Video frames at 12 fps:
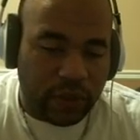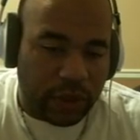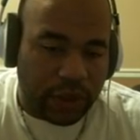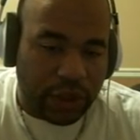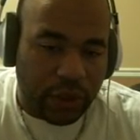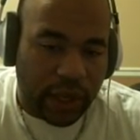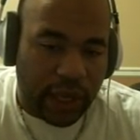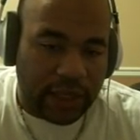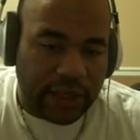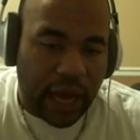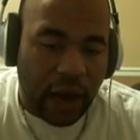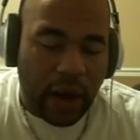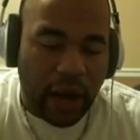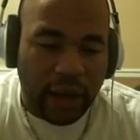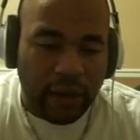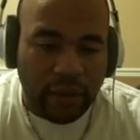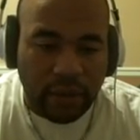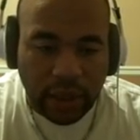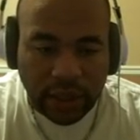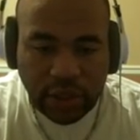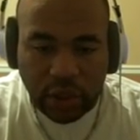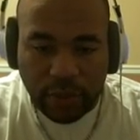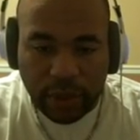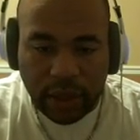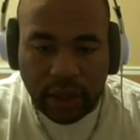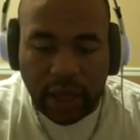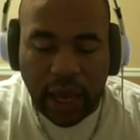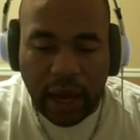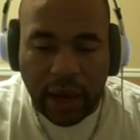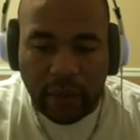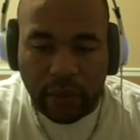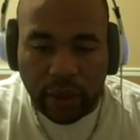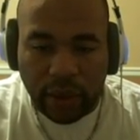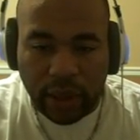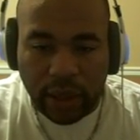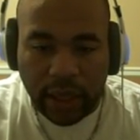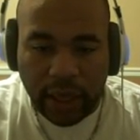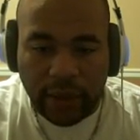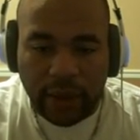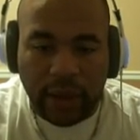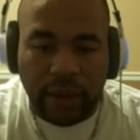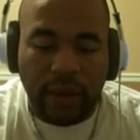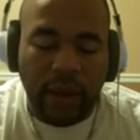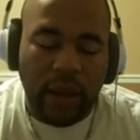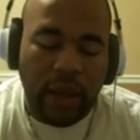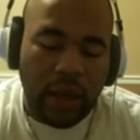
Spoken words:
I just want to showcase how I interpret it and how I run it, and then